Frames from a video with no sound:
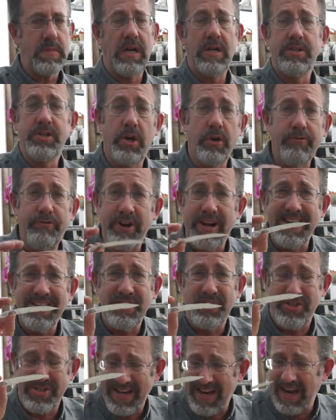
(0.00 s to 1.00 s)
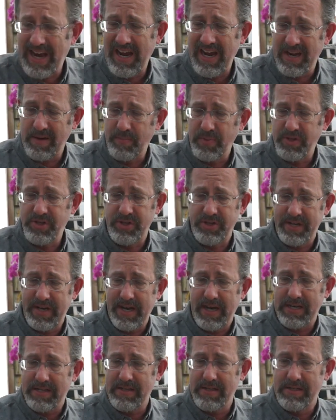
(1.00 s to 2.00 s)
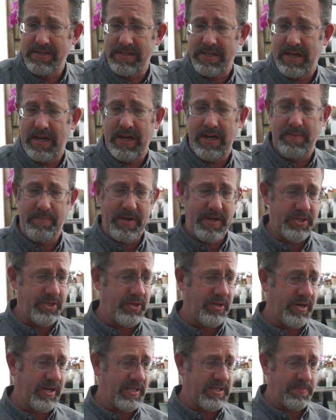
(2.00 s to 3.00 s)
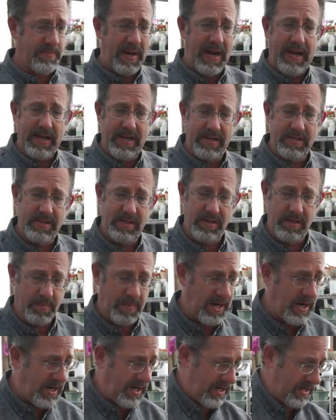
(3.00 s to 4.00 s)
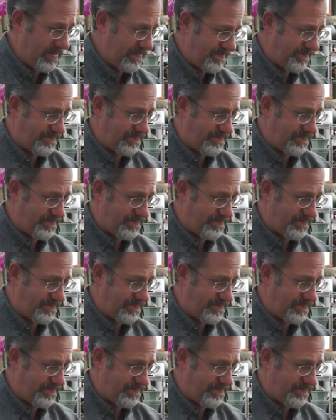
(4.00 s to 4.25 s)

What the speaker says: Don't forget your tag. Put your tag to the side. Make sure it gets back into the pot.